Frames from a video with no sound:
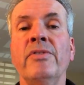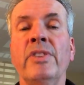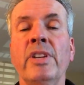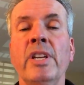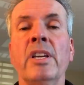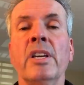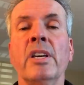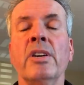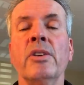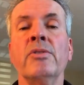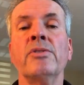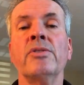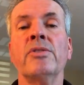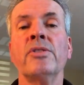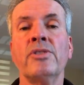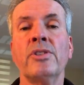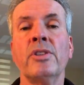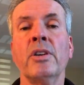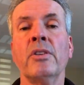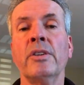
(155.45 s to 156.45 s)
videos
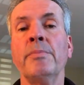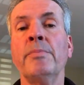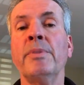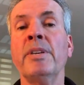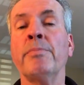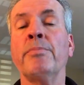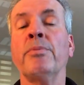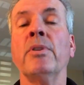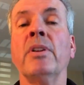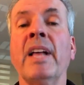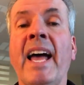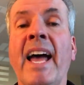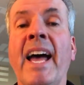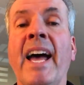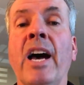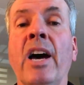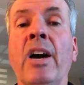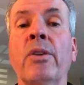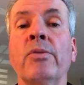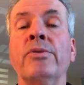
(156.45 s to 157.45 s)
showing people
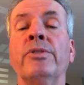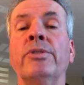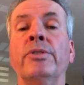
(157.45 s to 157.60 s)
how